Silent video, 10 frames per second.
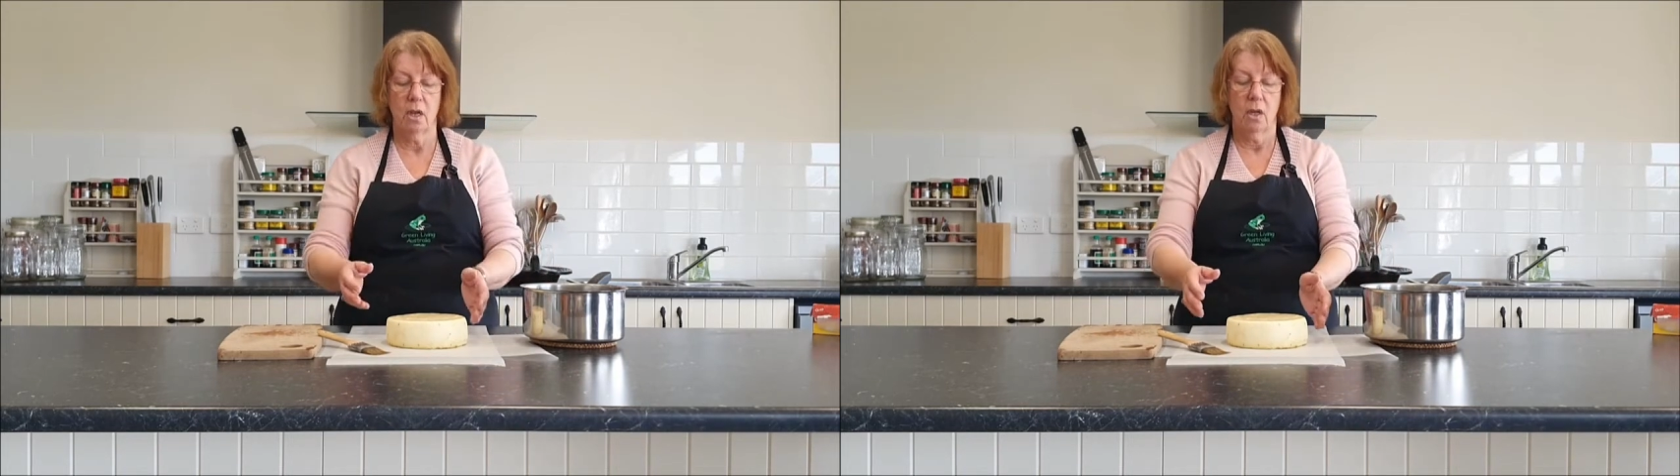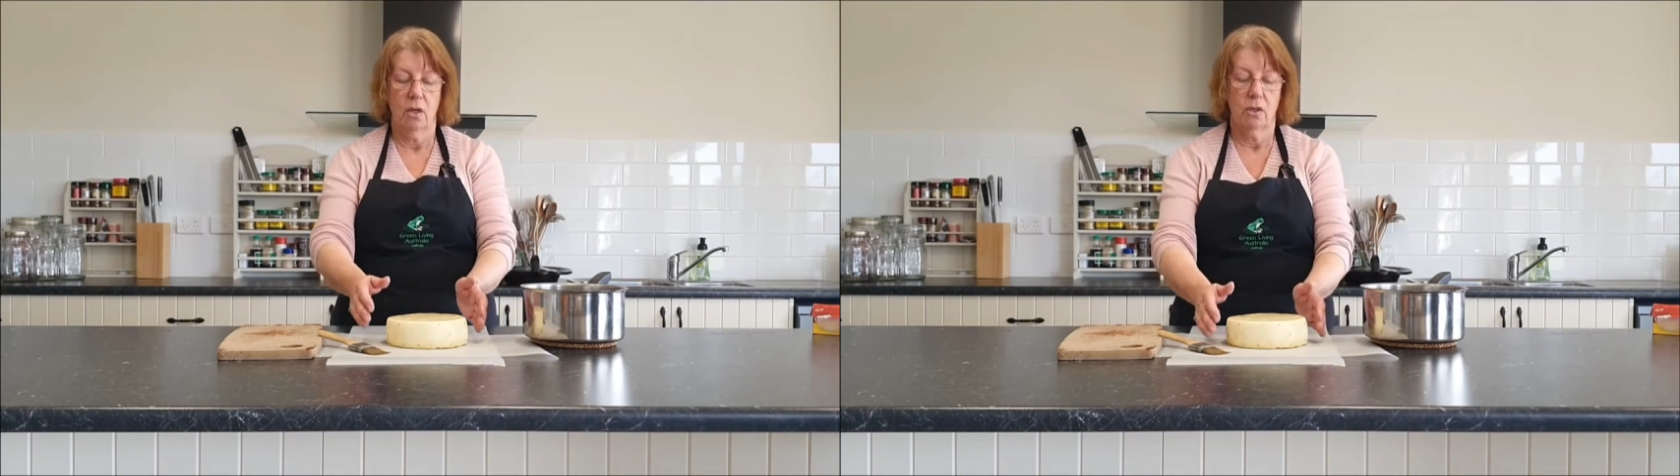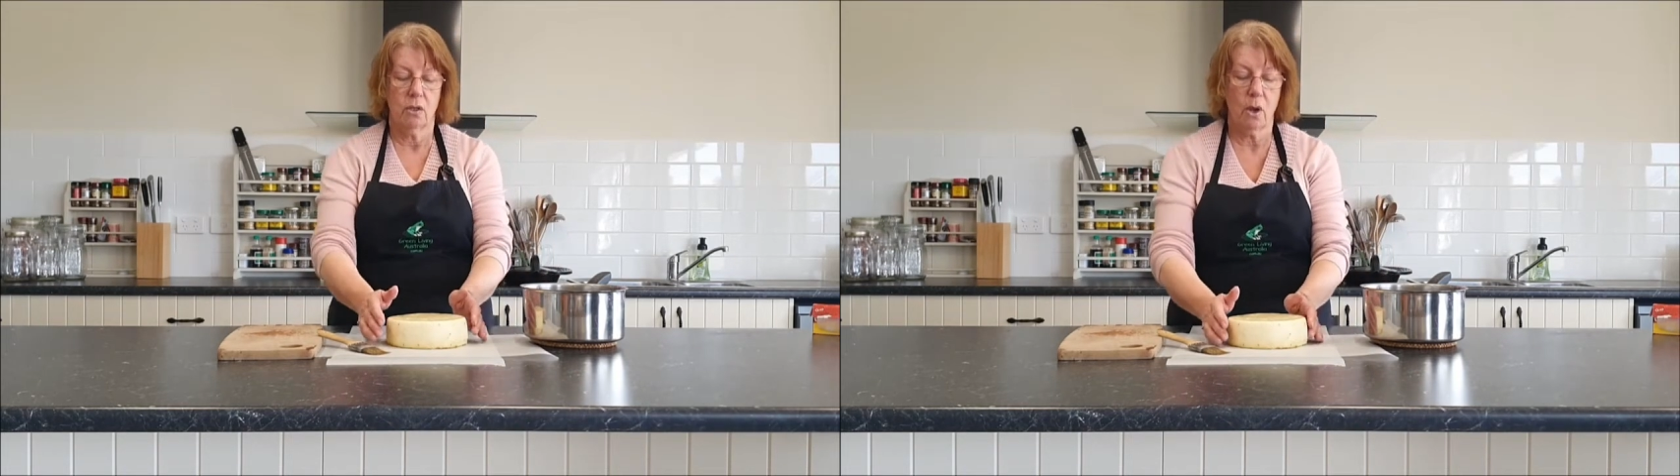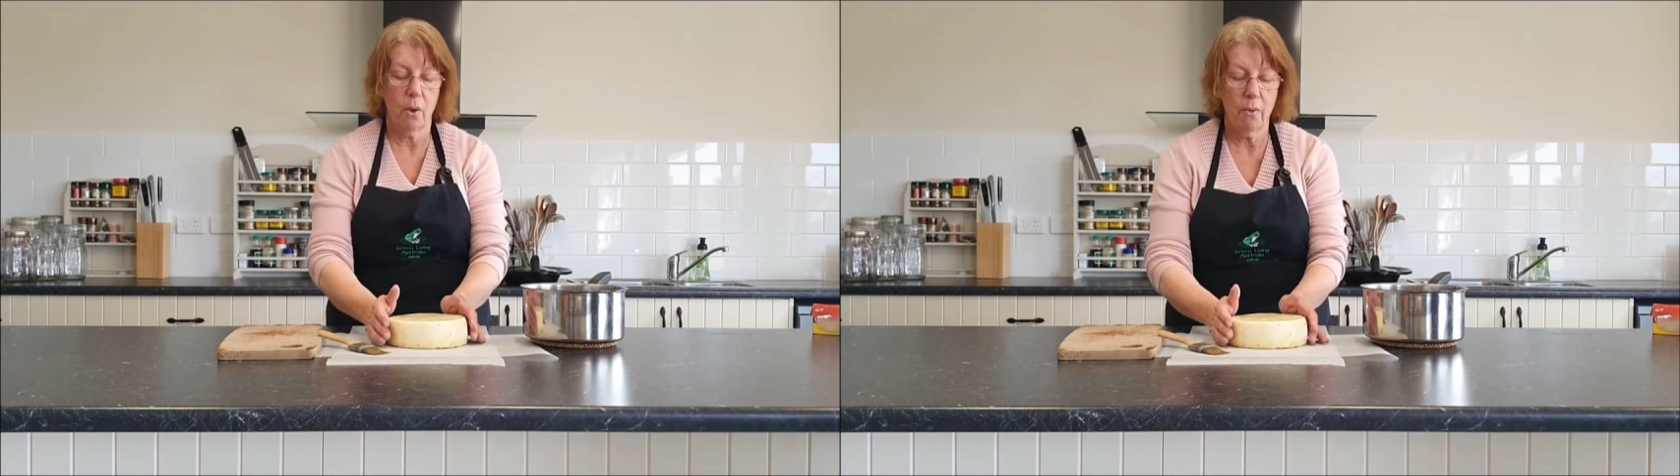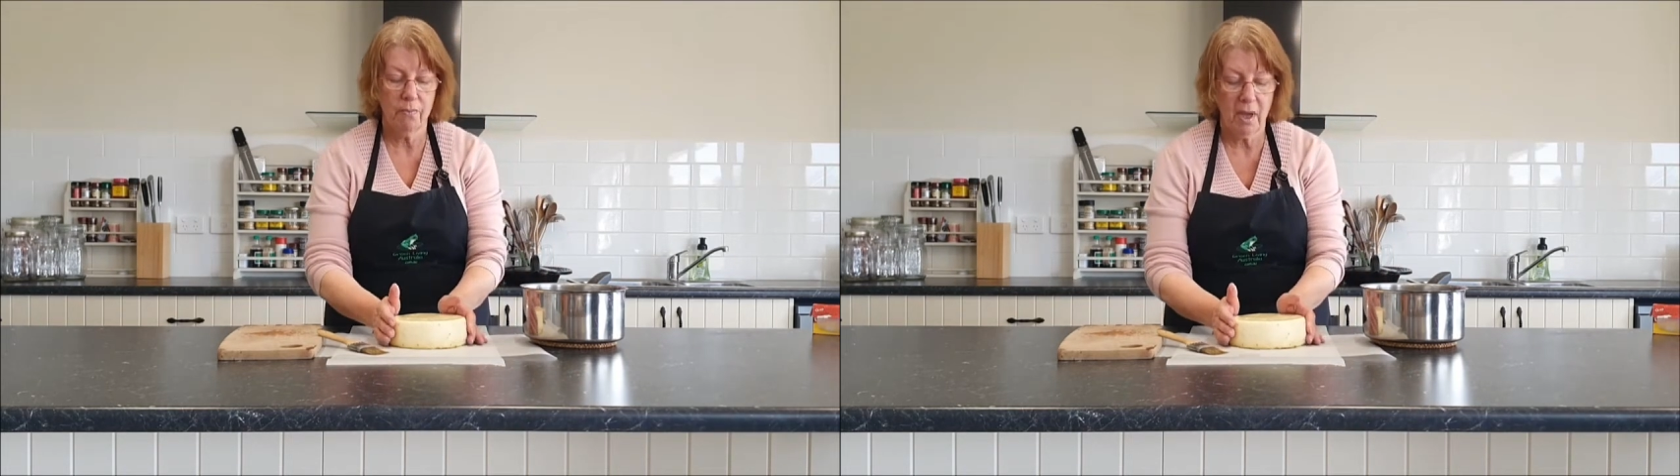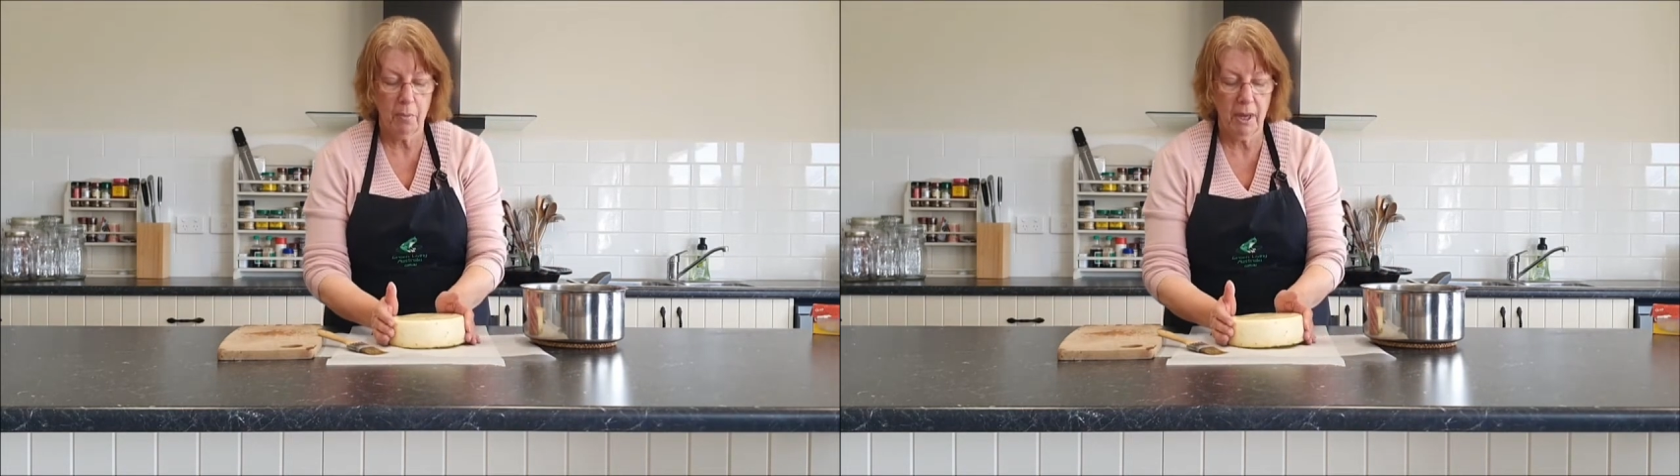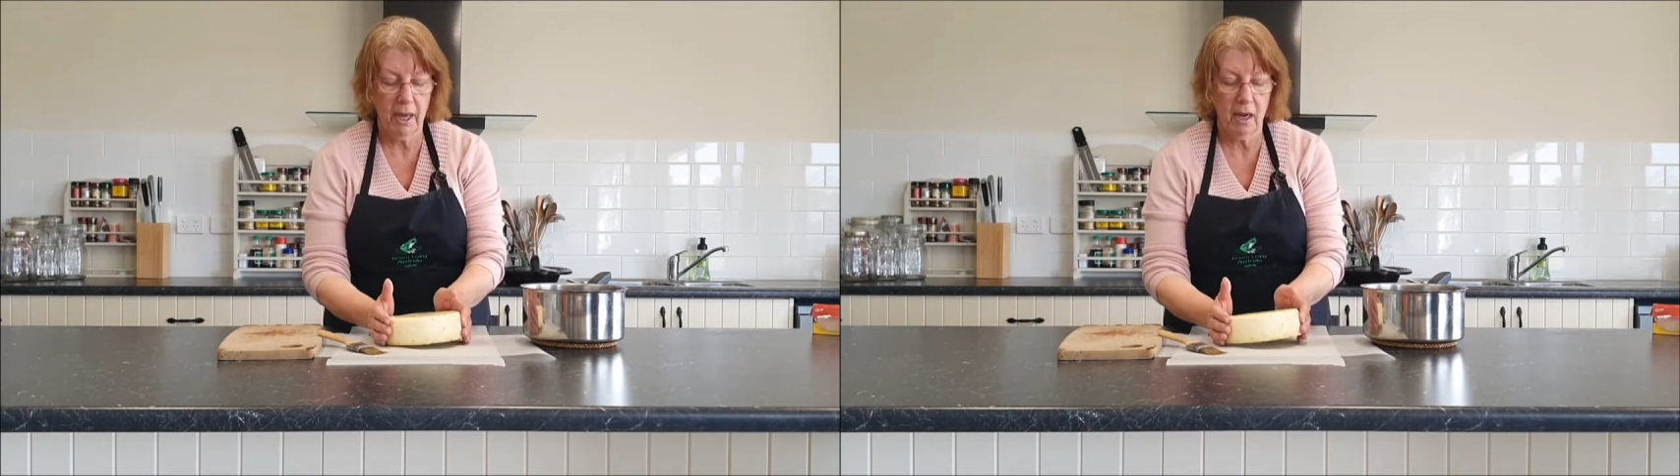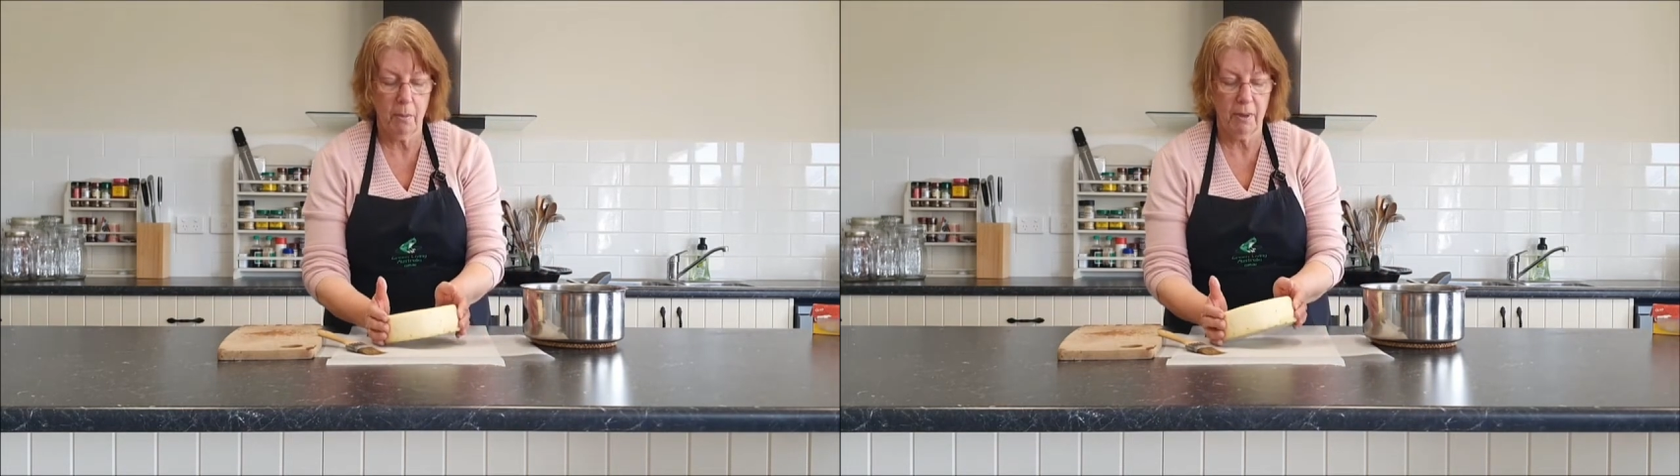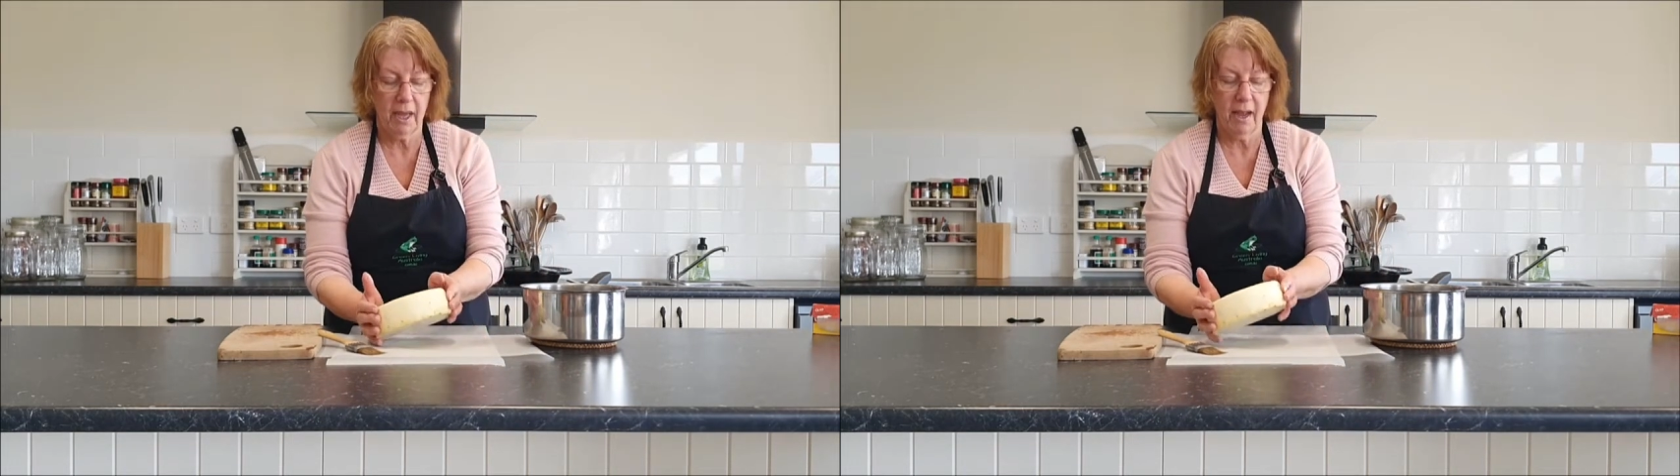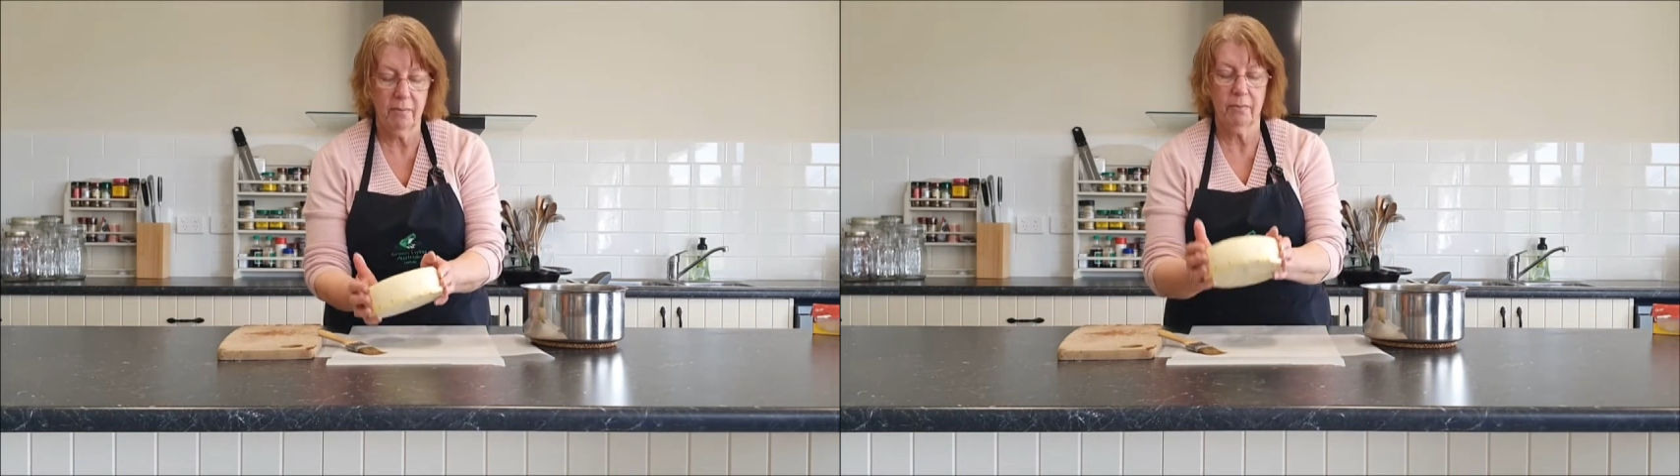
So I pick it up again.